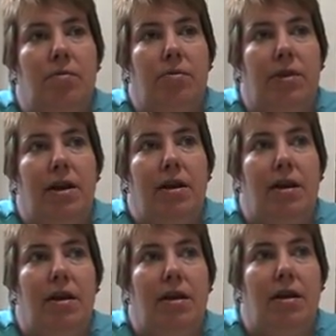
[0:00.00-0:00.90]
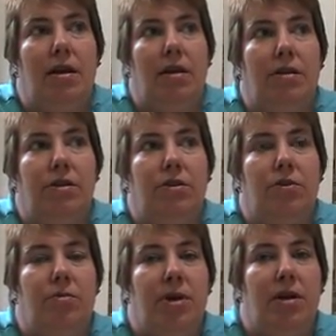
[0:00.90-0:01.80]
But then again, in England you're
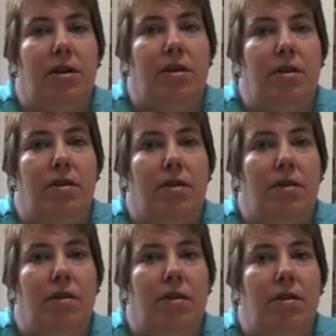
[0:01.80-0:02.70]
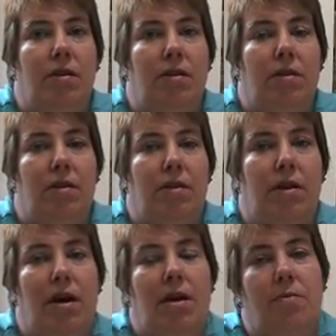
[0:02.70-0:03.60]
not paying the
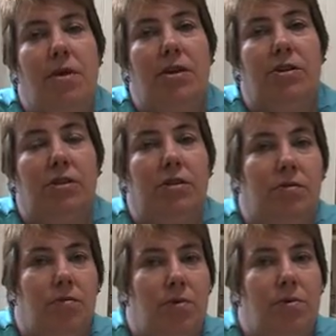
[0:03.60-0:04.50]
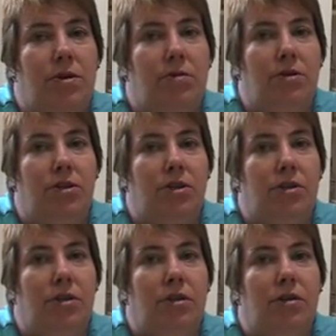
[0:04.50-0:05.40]
higher wages, what we do in
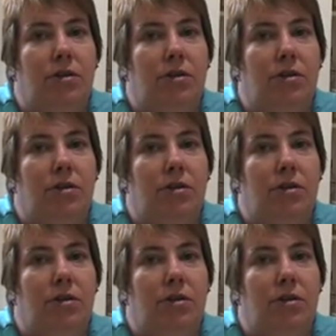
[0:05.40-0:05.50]
Jersey.